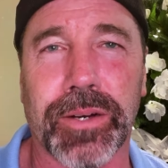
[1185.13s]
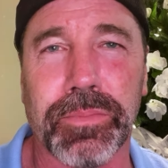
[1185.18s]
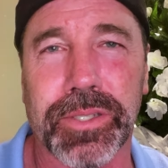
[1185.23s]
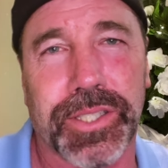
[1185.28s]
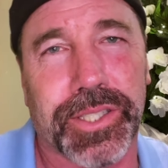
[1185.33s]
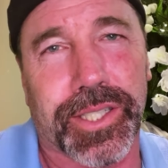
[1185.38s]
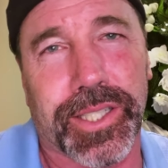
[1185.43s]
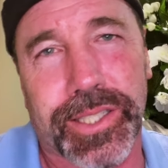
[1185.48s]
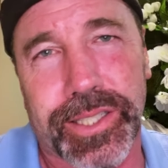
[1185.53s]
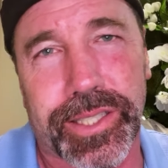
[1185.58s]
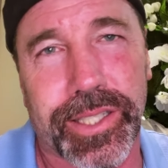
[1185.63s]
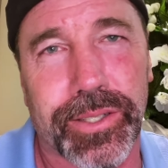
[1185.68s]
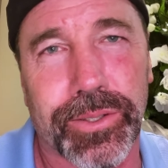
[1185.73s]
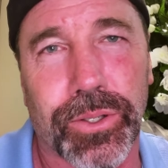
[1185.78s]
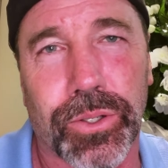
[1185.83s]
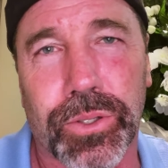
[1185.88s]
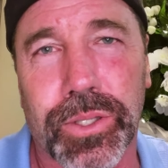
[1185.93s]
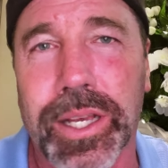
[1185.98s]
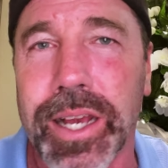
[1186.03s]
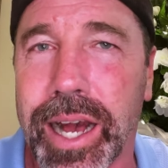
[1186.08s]
I'm a
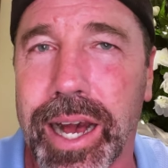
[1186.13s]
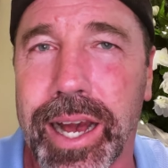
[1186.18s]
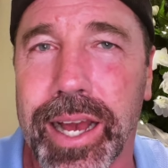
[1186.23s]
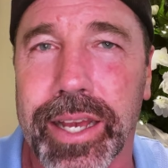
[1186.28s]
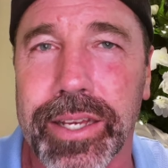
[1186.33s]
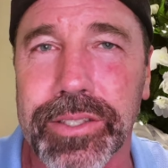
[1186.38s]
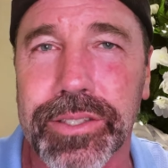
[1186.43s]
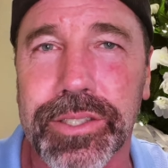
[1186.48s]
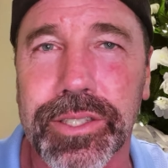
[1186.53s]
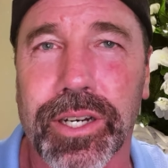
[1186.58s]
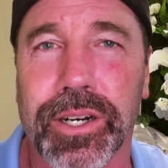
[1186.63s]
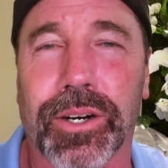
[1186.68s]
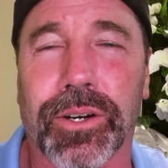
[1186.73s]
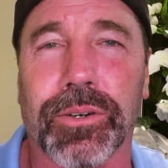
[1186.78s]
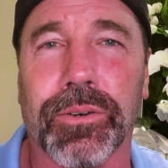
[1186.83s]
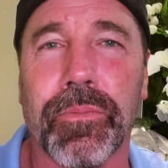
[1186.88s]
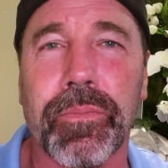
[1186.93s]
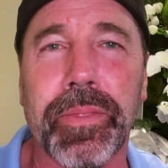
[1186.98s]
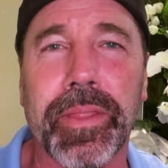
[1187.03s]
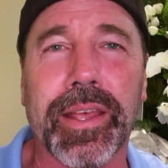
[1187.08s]
60-year-old guy.
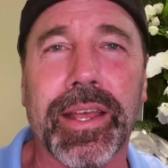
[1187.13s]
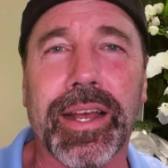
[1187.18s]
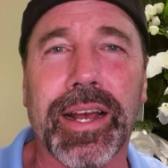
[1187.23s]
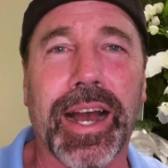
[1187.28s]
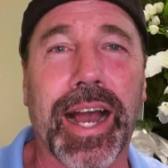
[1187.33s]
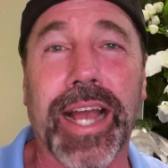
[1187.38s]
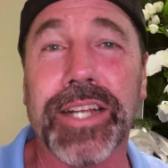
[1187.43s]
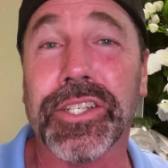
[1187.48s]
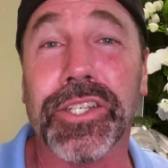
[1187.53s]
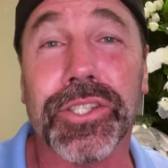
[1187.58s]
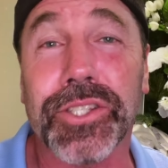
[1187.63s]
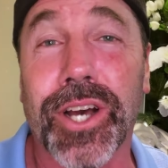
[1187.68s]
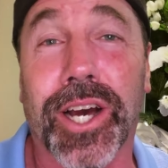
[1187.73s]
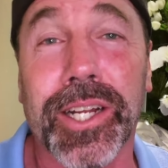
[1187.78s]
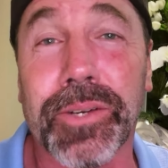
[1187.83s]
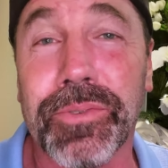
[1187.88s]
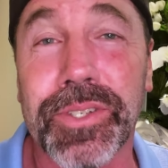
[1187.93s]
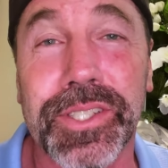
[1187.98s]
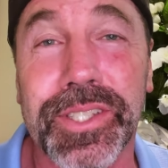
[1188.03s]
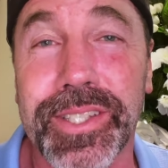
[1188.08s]
So I just
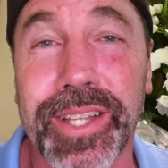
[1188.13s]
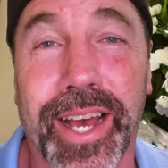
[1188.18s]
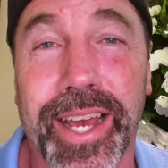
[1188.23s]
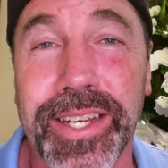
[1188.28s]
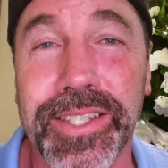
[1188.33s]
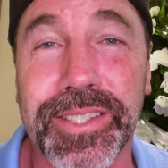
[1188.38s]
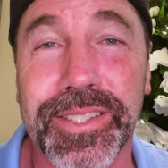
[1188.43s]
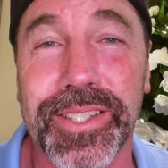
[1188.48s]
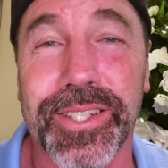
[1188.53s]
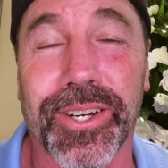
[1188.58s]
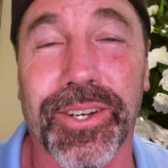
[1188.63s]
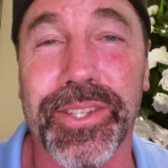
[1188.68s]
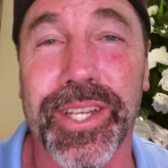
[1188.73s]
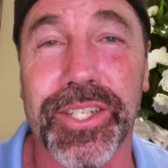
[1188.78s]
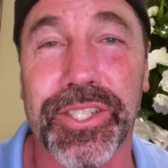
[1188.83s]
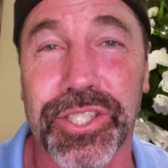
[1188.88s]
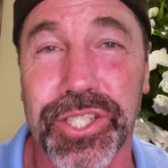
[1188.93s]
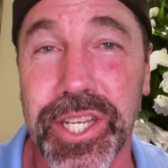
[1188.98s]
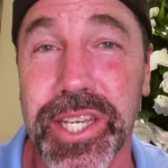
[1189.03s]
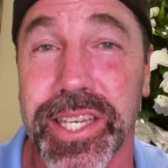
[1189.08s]
thought it was nice, you know,
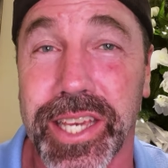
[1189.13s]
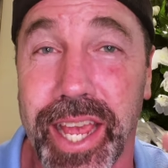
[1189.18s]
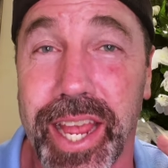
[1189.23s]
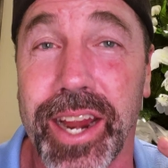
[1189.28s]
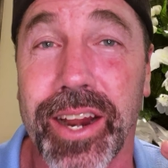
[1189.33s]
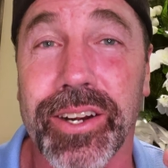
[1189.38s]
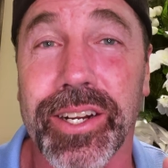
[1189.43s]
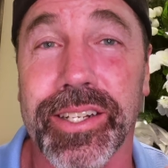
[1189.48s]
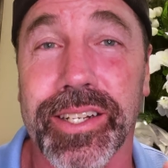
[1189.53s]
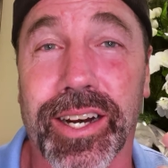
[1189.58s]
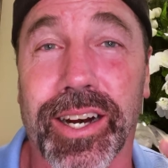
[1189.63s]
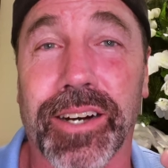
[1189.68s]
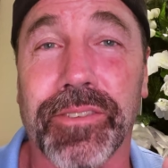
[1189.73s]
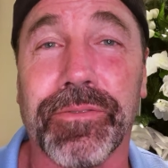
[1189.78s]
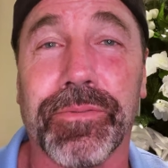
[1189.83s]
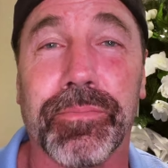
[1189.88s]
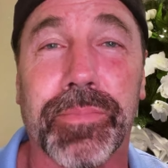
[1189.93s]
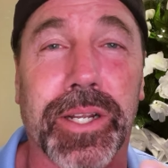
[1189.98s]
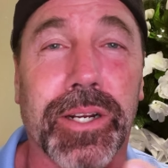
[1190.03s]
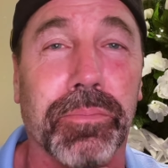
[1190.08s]
that she cared
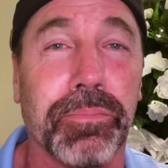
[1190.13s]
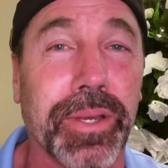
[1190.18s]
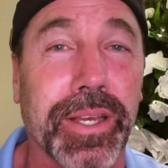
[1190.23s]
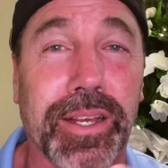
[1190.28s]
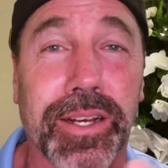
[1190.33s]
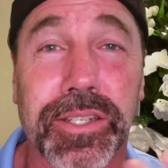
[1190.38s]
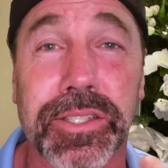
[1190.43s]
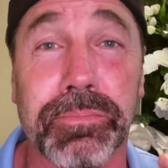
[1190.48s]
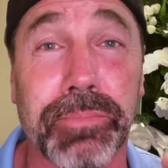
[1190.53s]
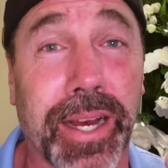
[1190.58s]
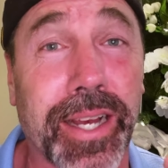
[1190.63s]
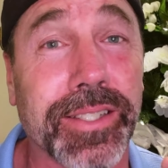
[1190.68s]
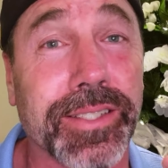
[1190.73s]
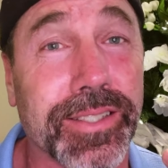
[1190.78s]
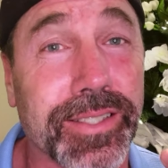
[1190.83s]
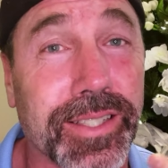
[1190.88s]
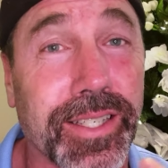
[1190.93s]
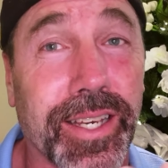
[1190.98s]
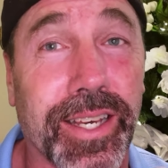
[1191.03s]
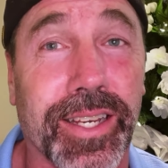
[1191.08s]
enough, you know, because my
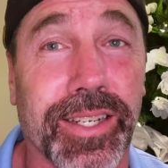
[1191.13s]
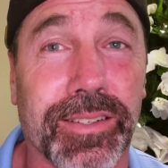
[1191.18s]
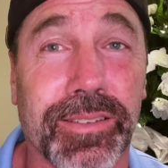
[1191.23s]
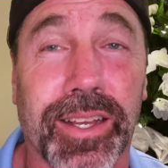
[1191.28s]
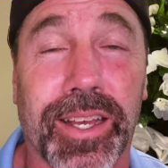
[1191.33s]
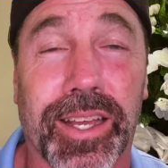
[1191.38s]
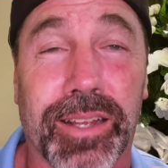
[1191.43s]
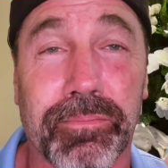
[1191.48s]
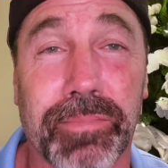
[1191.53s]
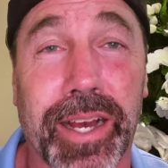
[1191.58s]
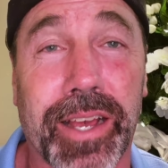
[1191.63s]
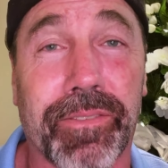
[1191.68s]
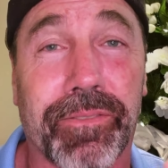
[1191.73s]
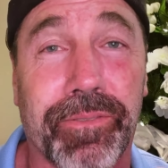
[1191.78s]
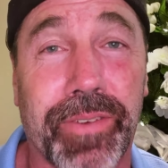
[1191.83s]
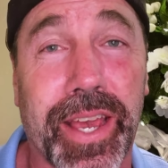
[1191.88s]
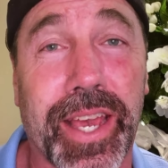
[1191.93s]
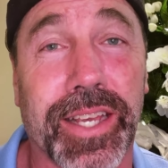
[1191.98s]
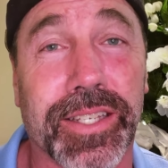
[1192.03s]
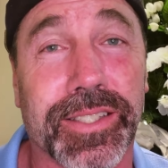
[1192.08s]
skin and my
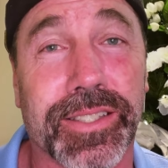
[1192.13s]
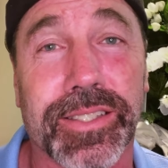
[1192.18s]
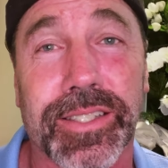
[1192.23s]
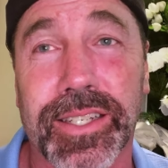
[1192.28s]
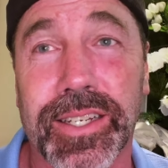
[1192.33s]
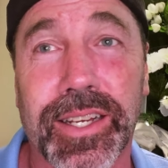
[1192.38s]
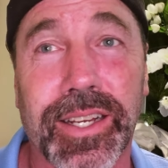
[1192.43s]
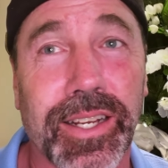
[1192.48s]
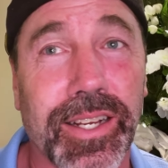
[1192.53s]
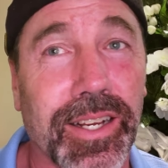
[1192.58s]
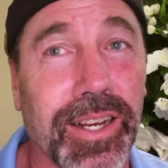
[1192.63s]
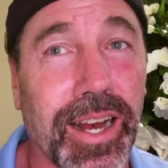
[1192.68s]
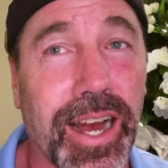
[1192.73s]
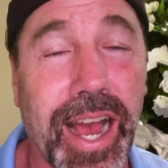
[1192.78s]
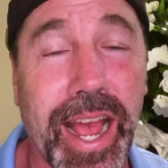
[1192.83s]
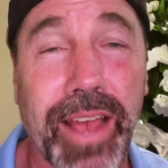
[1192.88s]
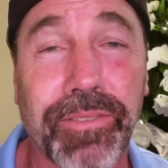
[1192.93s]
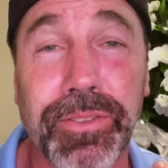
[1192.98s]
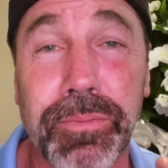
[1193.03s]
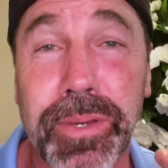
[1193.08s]
face,
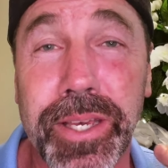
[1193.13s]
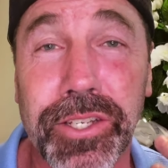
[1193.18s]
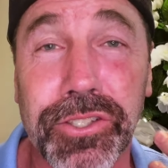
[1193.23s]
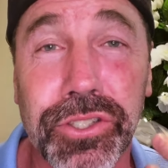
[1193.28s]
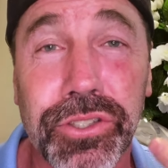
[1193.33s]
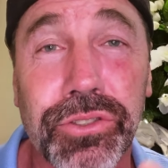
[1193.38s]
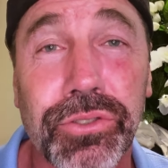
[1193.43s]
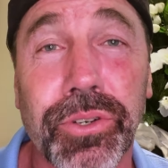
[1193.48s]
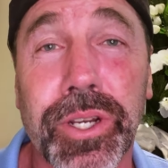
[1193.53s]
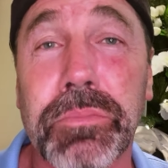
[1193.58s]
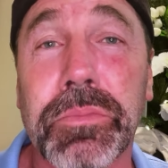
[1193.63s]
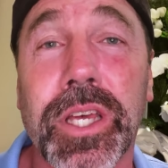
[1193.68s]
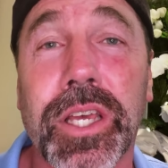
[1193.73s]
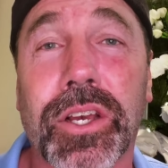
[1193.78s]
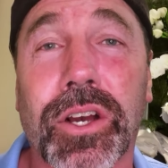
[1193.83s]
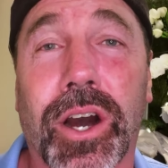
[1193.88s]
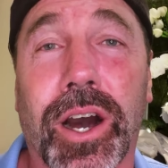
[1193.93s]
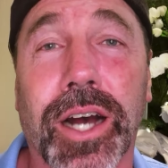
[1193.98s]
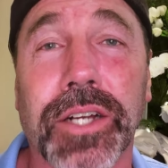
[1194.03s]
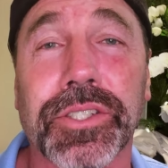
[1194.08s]
I have to be extremely
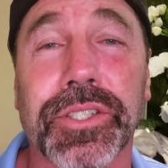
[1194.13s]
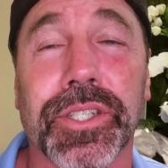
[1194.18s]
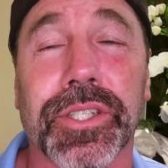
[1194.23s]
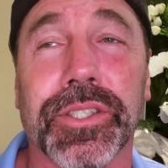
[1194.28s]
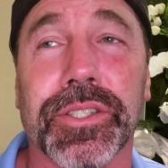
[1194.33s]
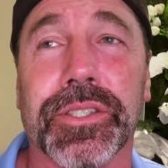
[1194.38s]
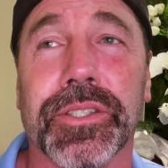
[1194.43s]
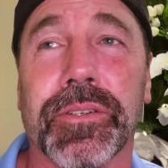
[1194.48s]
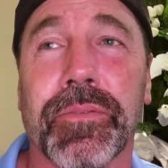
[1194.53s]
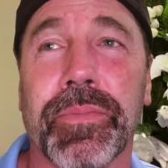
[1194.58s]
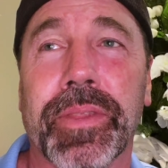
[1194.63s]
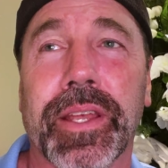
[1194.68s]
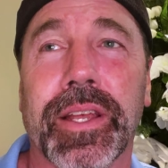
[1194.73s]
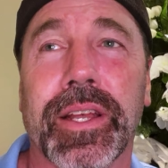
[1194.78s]
cautious.